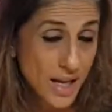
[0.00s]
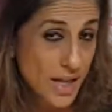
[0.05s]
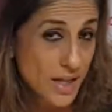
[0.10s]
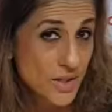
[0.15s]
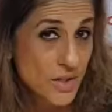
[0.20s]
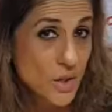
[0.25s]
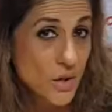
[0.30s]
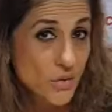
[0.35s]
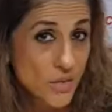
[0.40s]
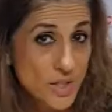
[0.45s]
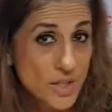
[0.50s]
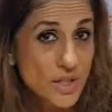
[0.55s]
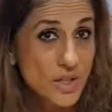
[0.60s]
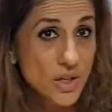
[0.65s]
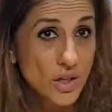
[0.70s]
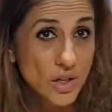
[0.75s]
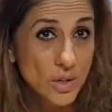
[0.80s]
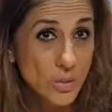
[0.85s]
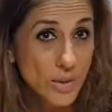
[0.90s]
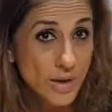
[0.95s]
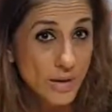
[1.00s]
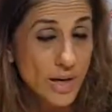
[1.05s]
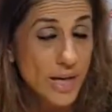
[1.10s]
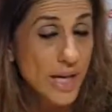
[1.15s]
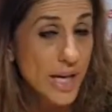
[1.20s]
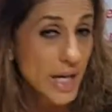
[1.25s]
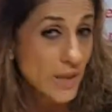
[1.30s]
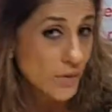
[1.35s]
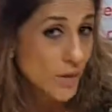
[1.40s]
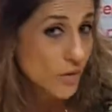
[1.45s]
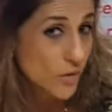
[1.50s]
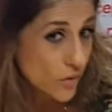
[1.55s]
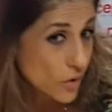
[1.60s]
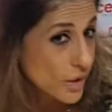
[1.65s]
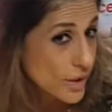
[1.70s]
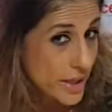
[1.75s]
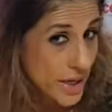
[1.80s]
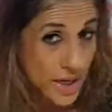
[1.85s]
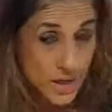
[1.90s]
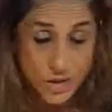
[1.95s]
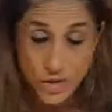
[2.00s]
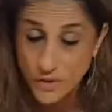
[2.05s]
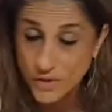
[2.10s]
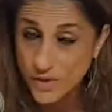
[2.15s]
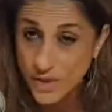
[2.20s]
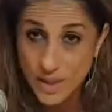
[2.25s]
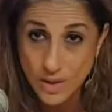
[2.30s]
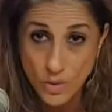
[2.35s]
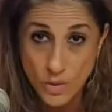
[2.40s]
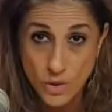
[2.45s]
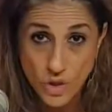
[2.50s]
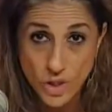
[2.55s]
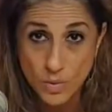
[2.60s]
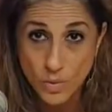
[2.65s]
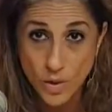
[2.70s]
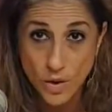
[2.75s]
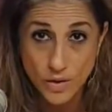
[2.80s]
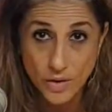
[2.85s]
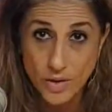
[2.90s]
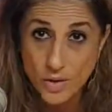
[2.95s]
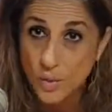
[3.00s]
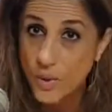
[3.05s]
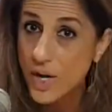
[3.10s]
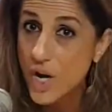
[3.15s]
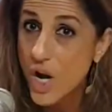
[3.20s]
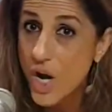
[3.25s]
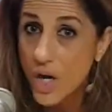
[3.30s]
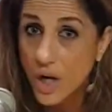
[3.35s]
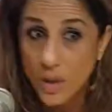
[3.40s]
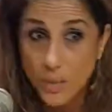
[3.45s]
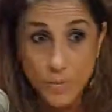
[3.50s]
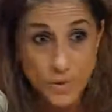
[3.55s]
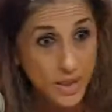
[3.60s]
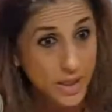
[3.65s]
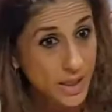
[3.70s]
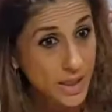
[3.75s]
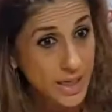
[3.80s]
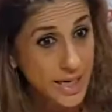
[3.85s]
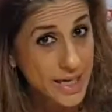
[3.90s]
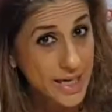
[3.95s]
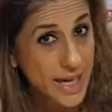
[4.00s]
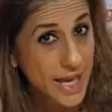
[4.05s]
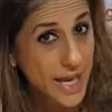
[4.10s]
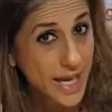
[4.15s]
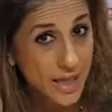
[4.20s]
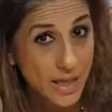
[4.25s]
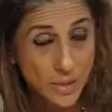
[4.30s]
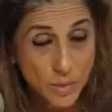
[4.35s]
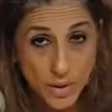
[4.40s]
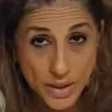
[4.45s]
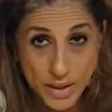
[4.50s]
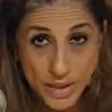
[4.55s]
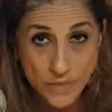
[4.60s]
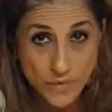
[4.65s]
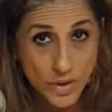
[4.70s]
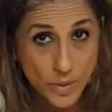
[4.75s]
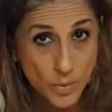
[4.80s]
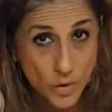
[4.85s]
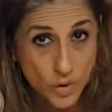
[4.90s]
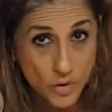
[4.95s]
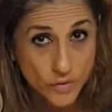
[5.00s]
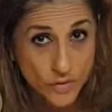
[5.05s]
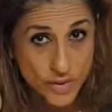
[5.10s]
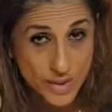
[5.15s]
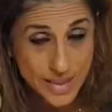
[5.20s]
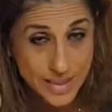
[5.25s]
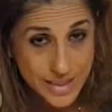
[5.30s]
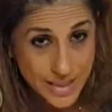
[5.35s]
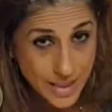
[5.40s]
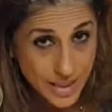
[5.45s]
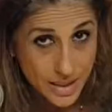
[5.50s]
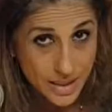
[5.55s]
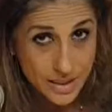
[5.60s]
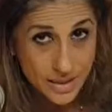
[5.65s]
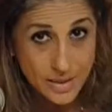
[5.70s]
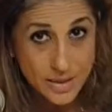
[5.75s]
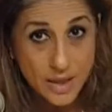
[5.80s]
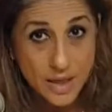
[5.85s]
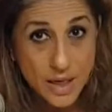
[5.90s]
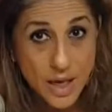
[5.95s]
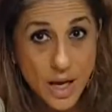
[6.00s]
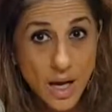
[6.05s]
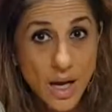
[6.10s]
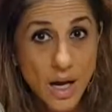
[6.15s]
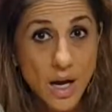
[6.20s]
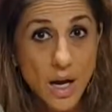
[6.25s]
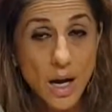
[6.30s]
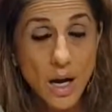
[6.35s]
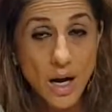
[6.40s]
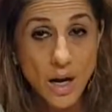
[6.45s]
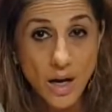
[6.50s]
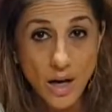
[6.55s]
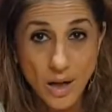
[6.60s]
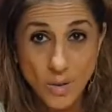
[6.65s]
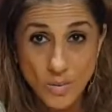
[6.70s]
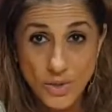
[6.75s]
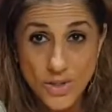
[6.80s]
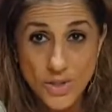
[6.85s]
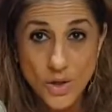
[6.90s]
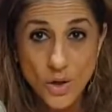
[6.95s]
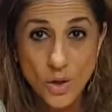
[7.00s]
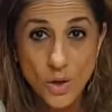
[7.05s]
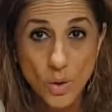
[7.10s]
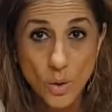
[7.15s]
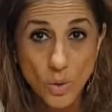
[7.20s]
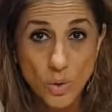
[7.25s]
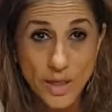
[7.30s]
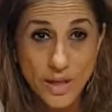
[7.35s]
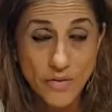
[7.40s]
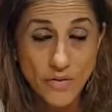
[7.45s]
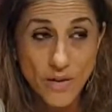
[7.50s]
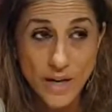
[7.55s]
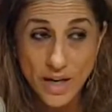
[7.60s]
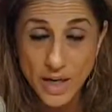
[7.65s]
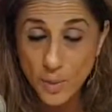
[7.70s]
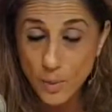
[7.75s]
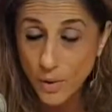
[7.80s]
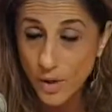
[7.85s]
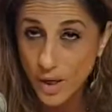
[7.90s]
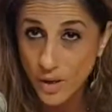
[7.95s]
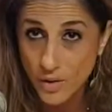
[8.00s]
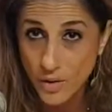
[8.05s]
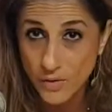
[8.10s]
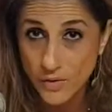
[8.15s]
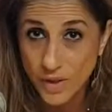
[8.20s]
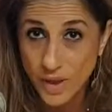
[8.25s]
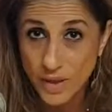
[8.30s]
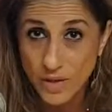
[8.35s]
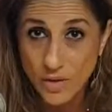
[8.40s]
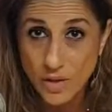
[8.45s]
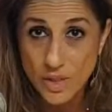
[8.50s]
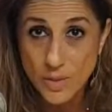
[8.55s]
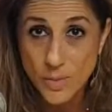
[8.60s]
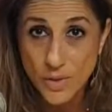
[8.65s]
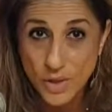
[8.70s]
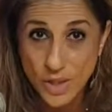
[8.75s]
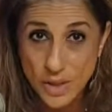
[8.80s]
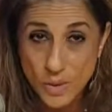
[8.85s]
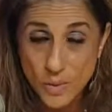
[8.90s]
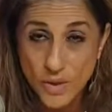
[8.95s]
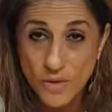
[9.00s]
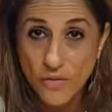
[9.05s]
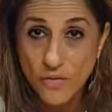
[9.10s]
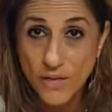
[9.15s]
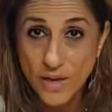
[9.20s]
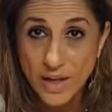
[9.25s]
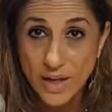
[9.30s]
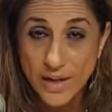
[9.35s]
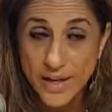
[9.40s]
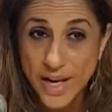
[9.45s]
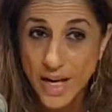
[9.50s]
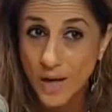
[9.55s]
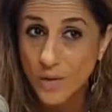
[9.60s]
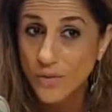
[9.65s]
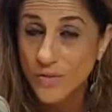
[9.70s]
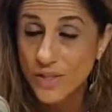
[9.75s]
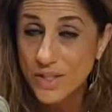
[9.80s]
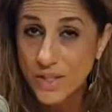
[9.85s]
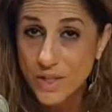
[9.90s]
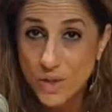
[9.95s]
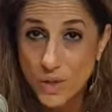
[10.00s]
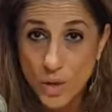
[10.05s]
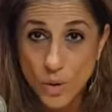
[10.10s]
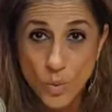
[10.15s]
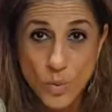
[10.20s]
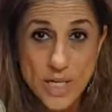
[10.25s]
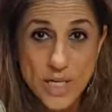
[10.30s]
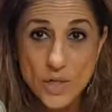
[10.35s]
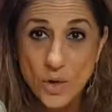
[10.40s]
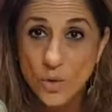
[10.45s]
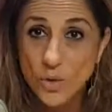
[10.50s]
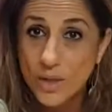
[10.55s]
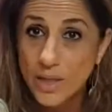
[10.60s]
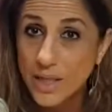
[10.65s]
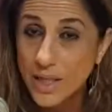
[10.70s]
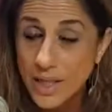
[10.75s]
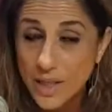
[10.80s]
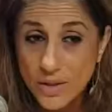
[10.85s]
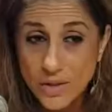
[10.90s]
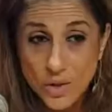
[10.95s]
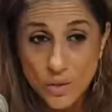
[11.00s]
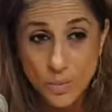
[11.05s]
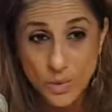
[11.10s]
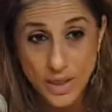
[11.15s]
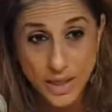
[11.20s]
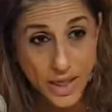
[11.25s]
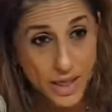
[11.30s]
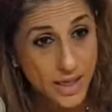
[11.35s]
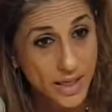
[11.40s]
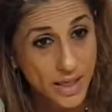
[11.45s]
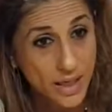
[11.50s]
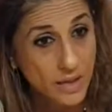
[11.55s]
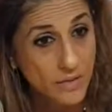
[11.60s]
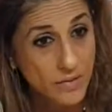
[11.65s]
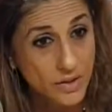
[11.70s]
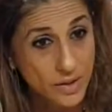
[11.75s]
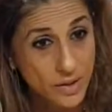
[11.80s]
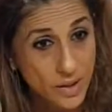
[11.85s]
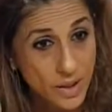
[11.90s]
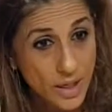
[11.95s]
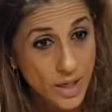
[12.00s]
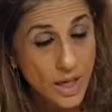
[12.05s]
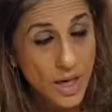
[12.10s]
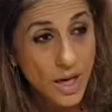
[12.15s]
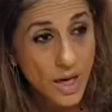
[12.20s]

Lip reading: And so this year we really have a full cast of St. Lucian models. We're not bringing in anybody from overseas. So we're very proud of our girls because we feel now this year we don't need to bring any other